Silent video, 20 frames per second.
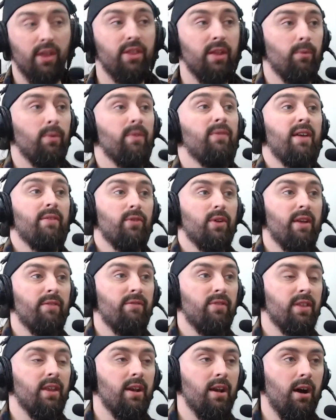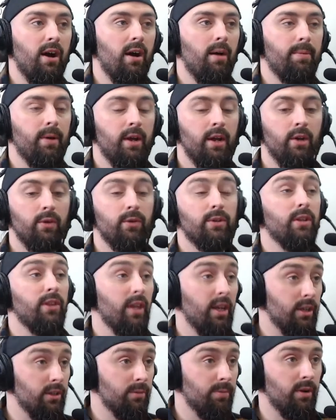I think we've leveled everything up, which I
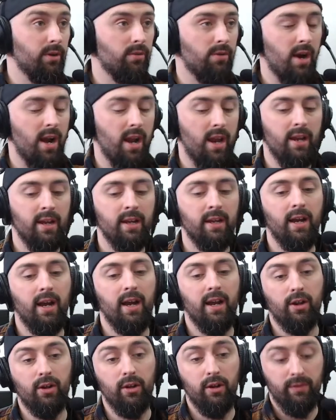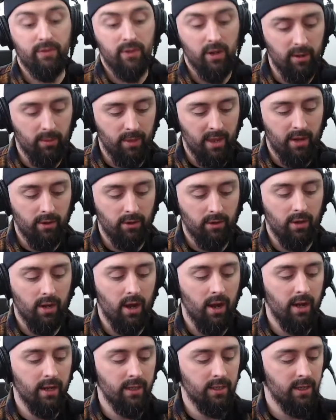think has been great, and I couldn't have done it without you
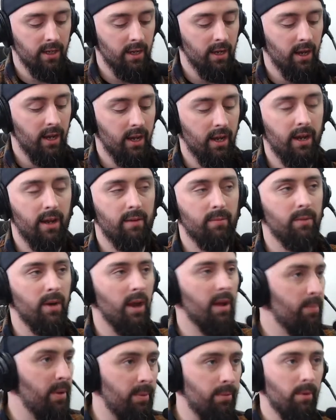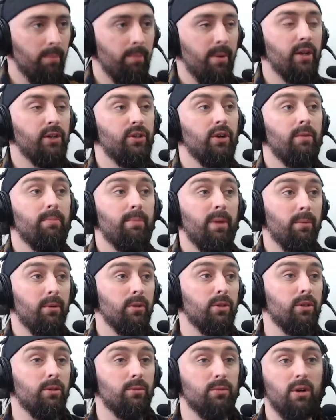guys, like people on Patreon, people
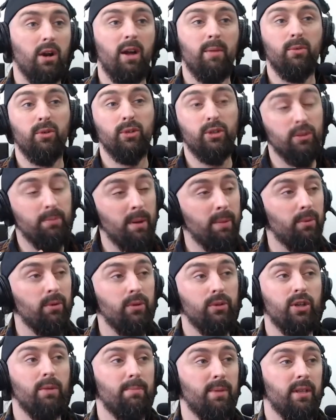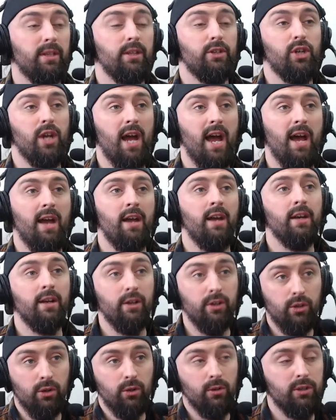who subscribe, or just people who jump in the chat
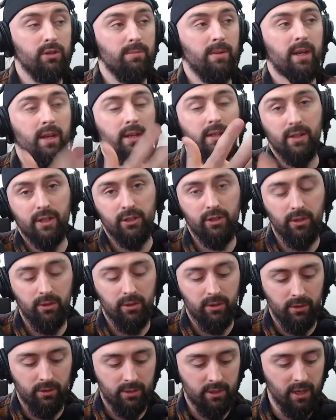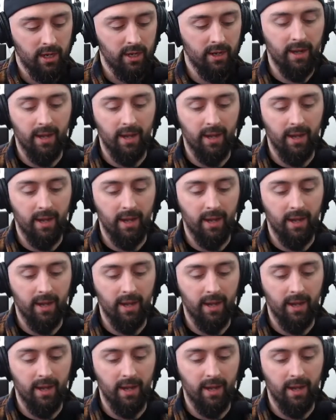and talk to me. So that's you dudes.